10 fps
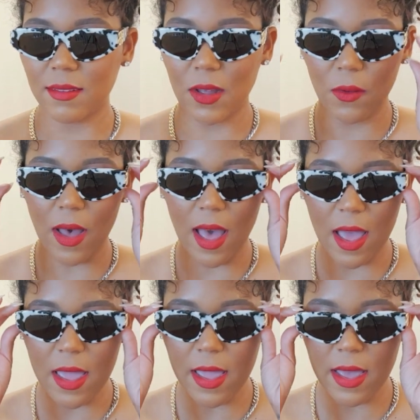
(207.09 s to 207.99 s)
So
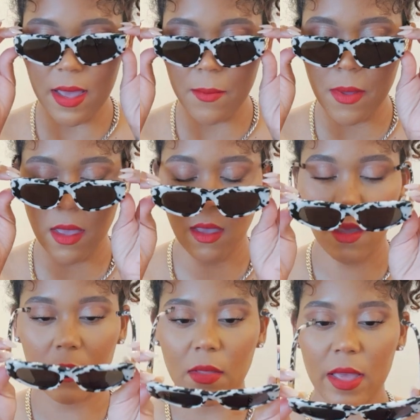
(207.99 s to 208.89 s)
I am
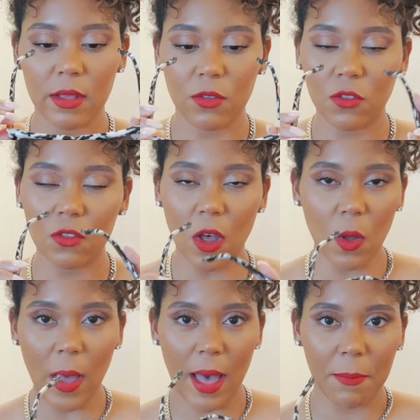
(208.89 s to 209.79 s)
like
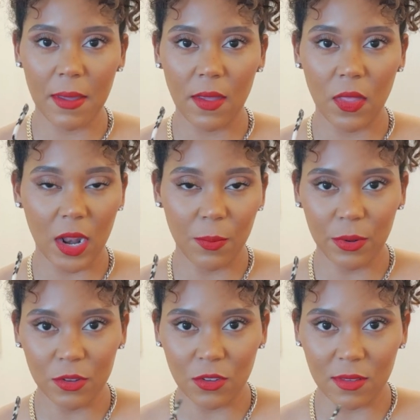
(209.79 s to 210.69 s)
so happy that I
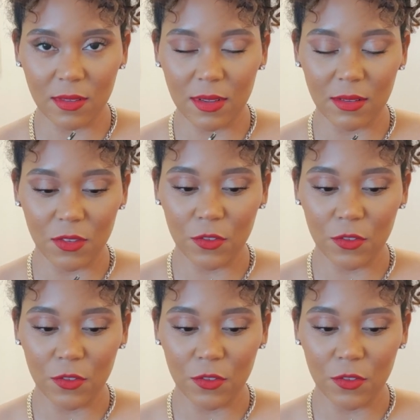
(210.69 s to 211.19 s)
purchased these